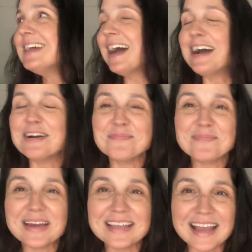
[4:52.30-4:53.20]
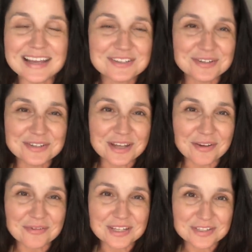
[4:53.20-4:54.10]
But yeah, it turned
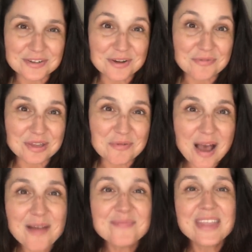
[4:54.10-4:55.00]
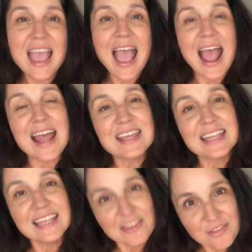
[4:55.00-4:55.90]
out really well. And
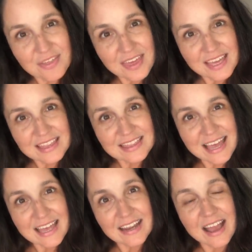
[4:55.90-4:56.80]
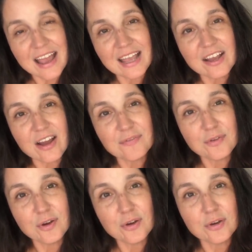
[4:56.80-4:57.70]
then the other thing that I got
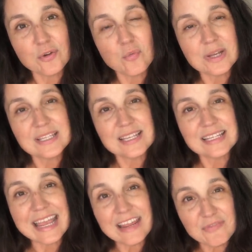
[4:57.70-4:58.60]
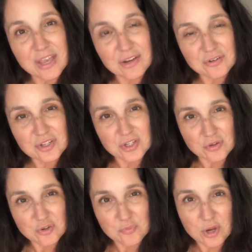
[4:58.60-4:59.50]
for her was this
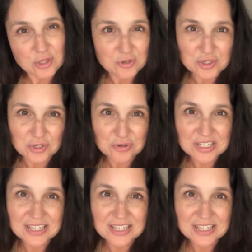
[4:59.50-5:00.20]
boiler suit.